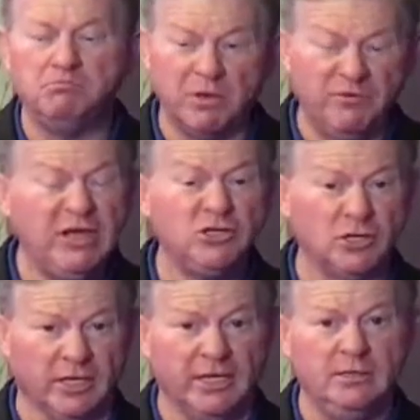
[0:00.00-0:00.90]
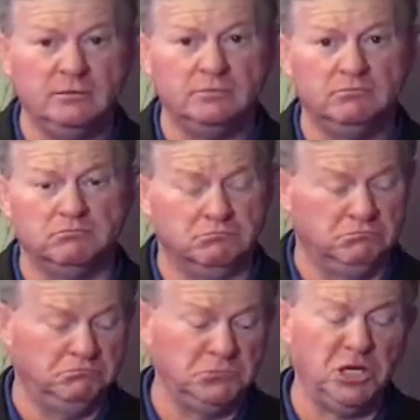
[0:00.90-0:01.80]
eventually
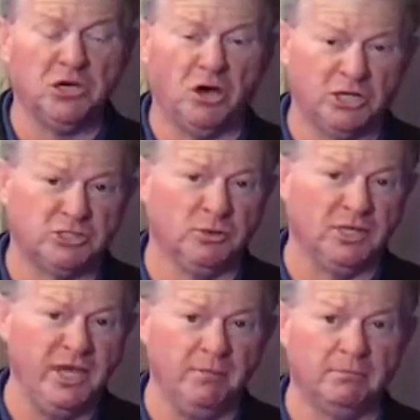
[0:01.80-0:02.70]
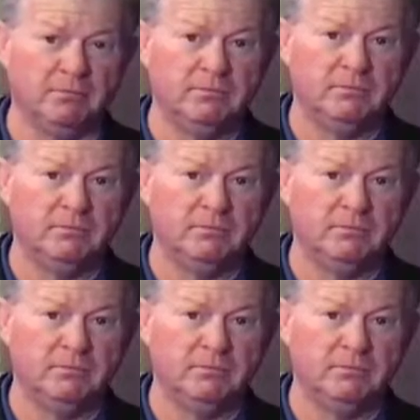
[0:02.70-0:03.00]
can cost you a limb.